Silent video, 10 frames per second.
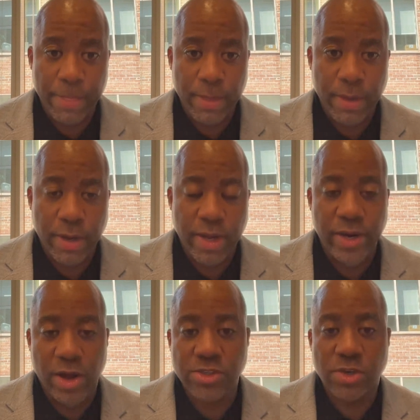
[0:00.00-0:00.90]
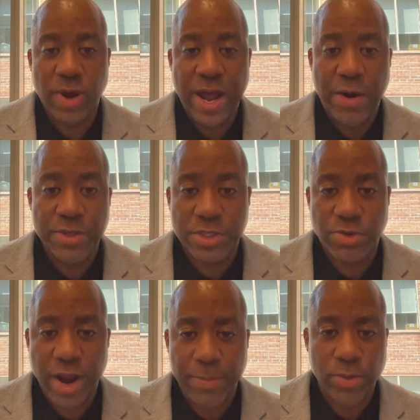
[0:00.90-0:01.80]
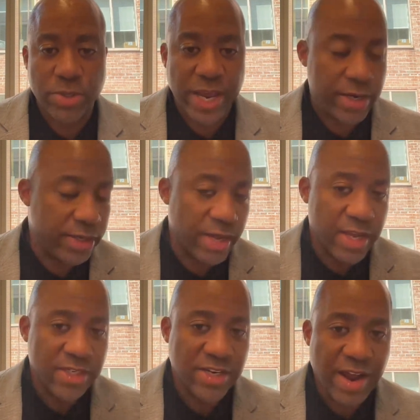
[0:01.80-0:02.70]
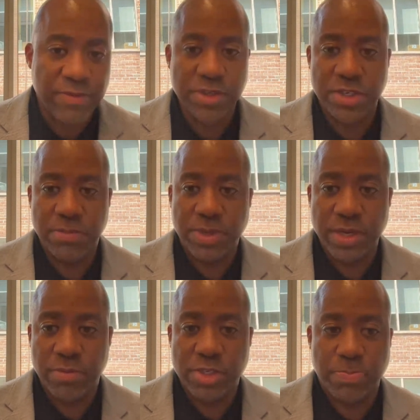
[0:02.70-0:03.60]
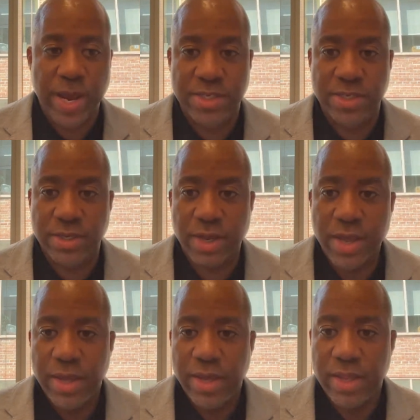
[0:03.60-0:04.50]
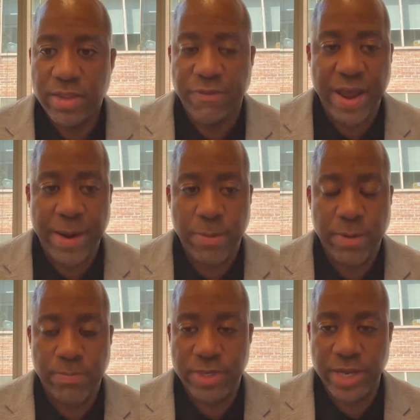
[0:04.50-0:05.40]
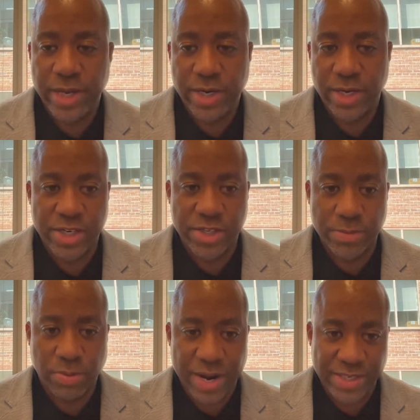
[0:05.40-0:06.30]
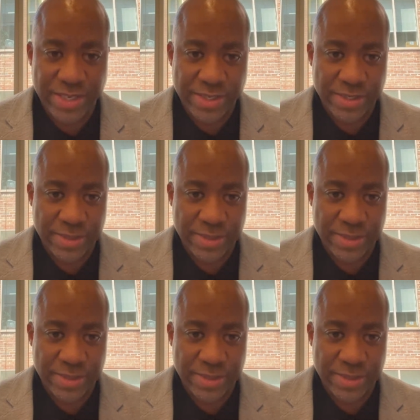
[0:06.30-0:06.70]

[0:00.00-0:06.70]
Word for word: Uh, and also, how is tribal data sovereignty being respected in the fabric data collection process?